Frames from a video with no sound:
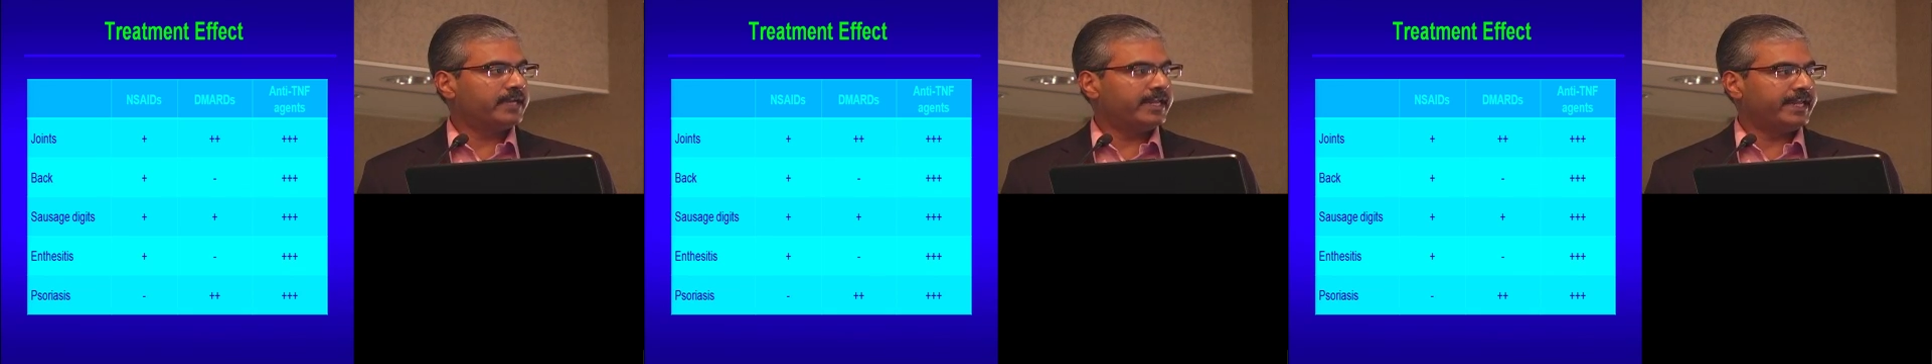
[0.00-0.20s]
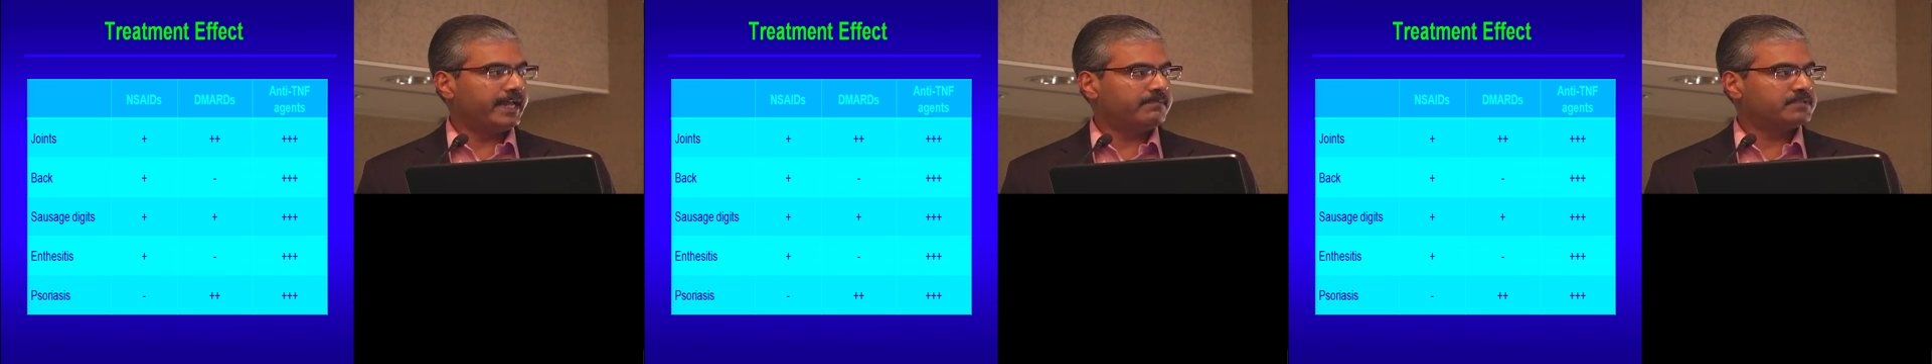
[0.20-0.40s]

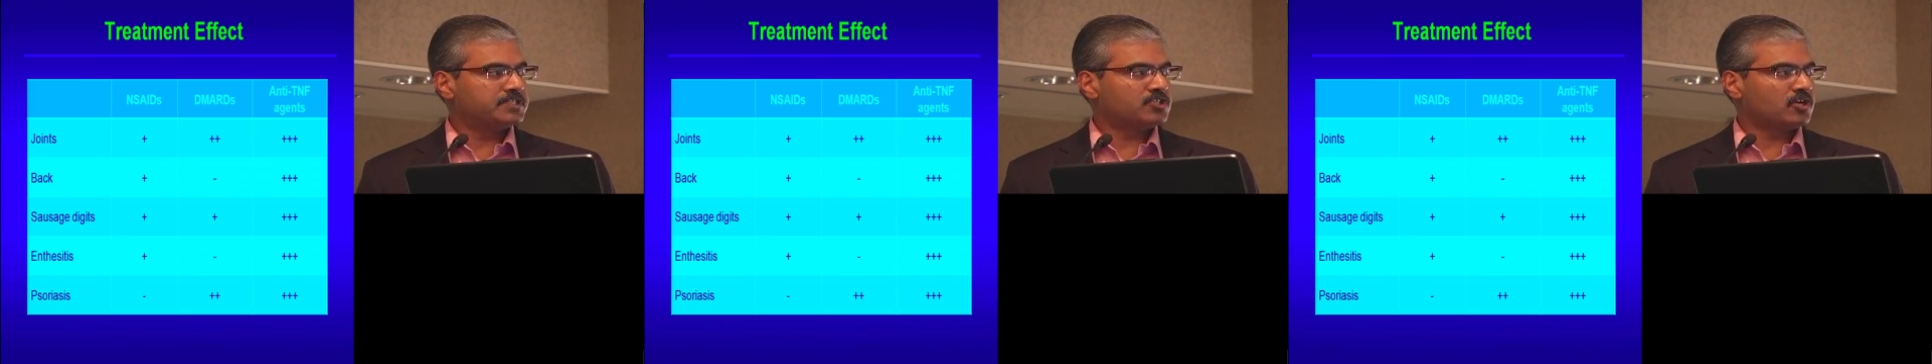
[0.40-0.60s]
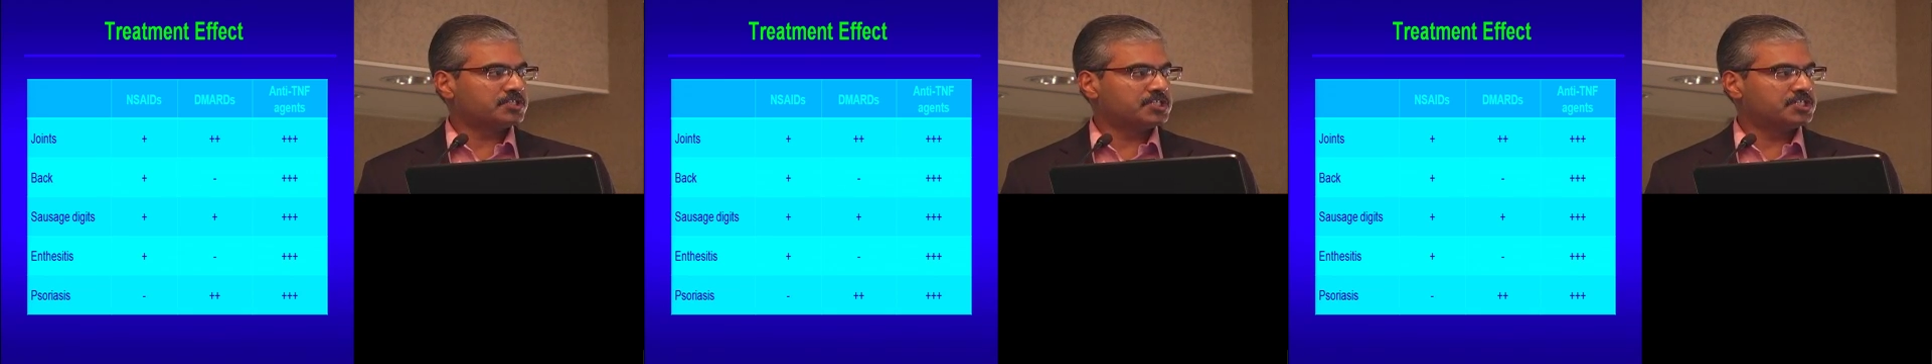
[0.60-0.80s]
It helps in
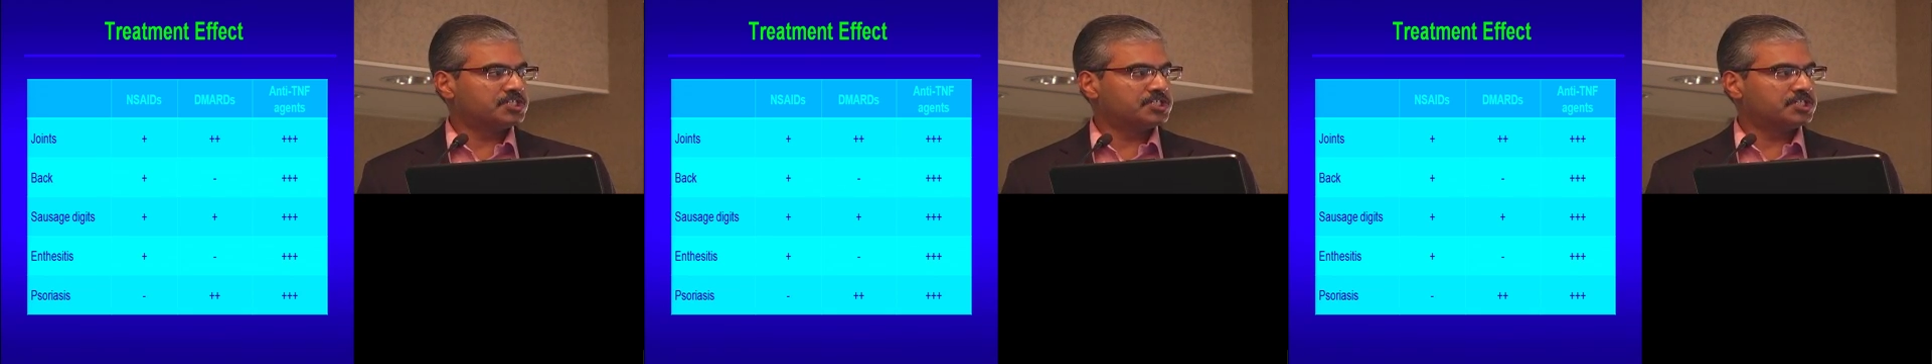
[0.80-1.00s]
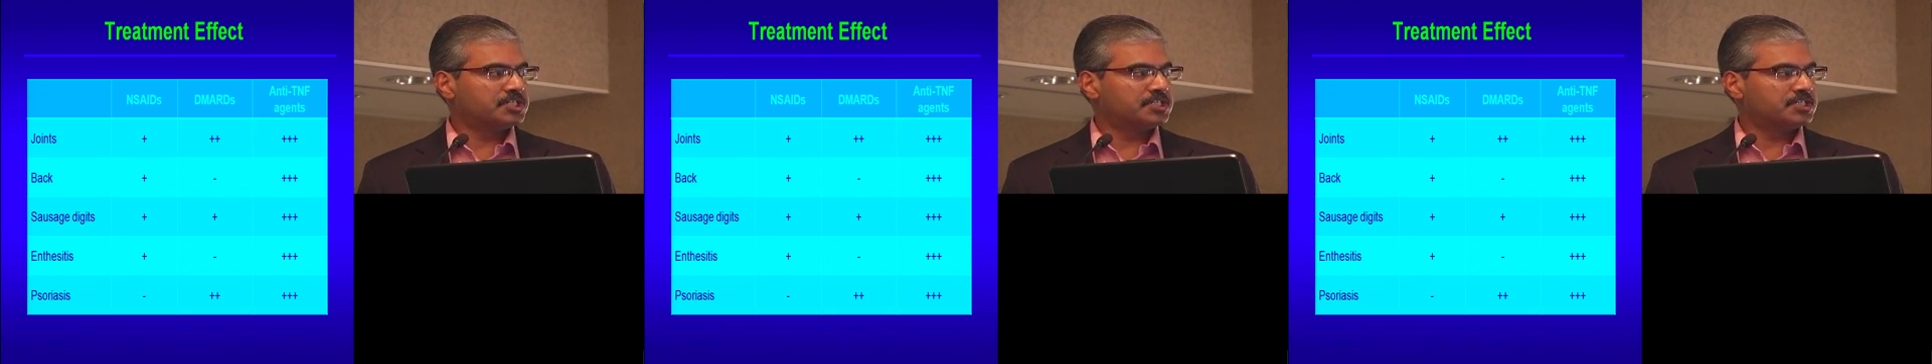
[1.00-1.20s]
sausage
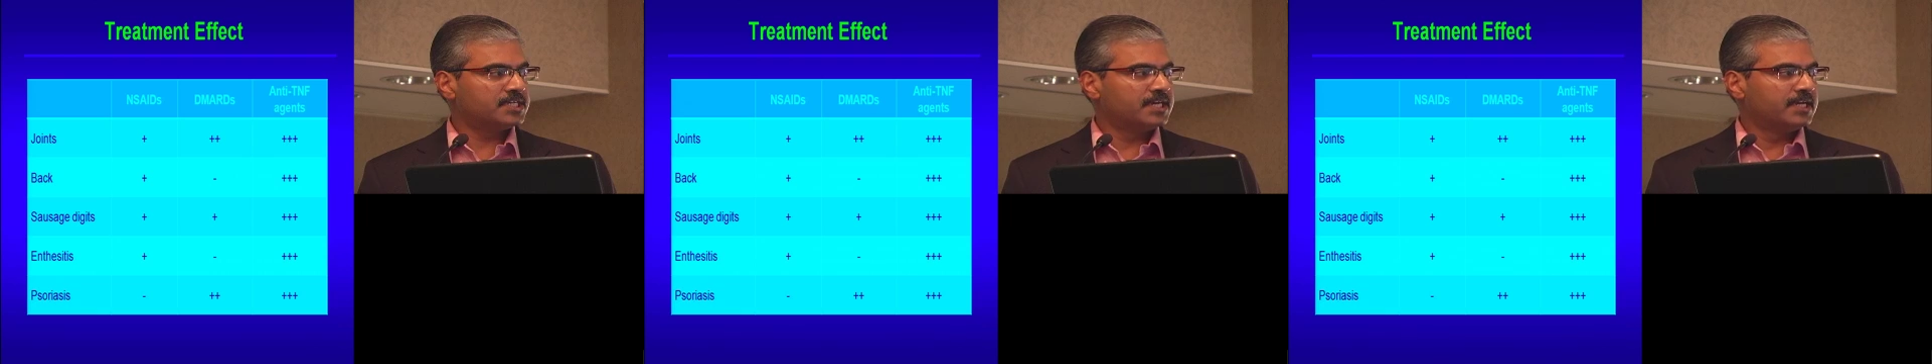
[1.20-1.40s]
digits,